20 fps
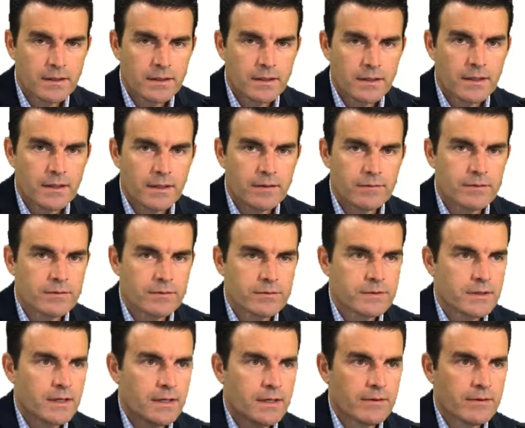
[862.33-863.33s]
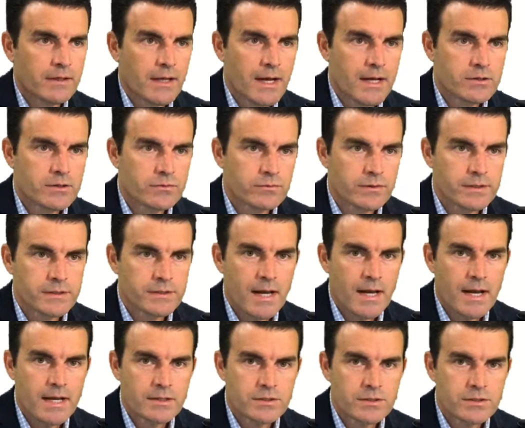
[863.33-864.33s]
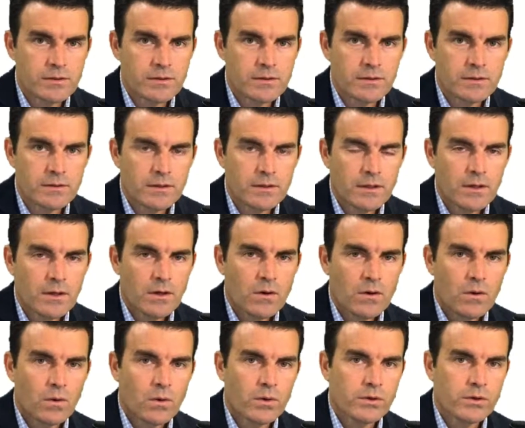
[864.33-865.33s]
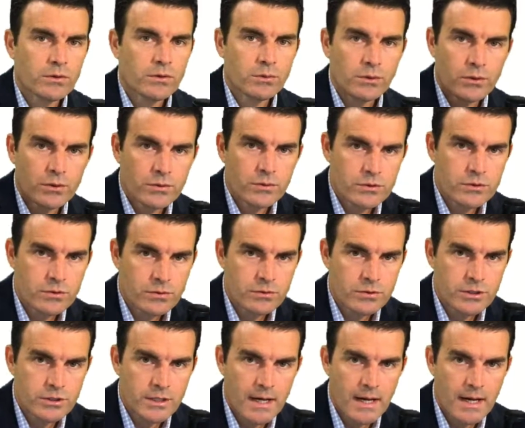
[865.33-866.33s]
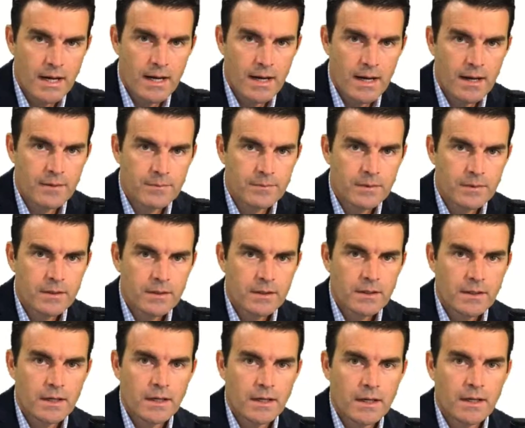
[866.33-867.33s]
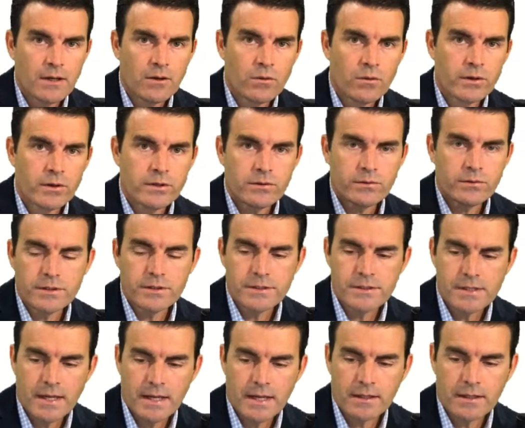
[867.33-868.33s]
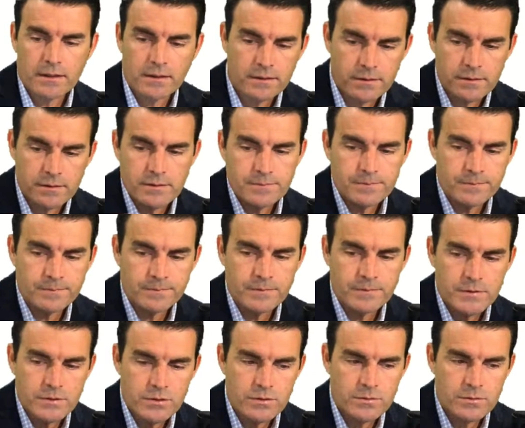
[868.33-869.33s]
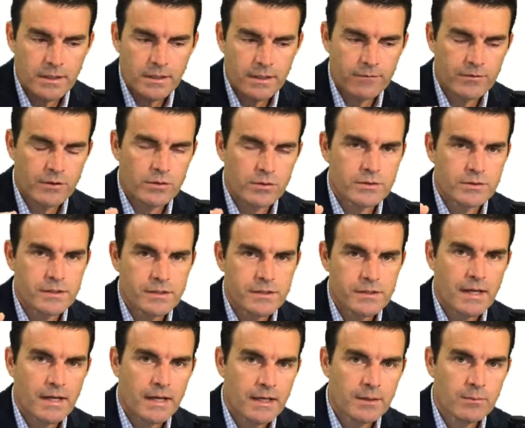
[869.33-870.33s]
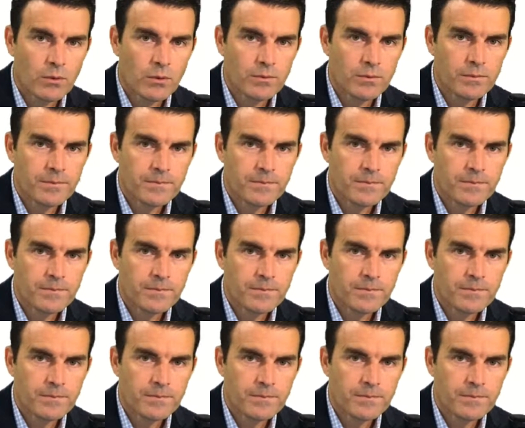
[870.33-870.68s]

If there's kind of a natural disaster, or you lose your job, or you're if you're disabled,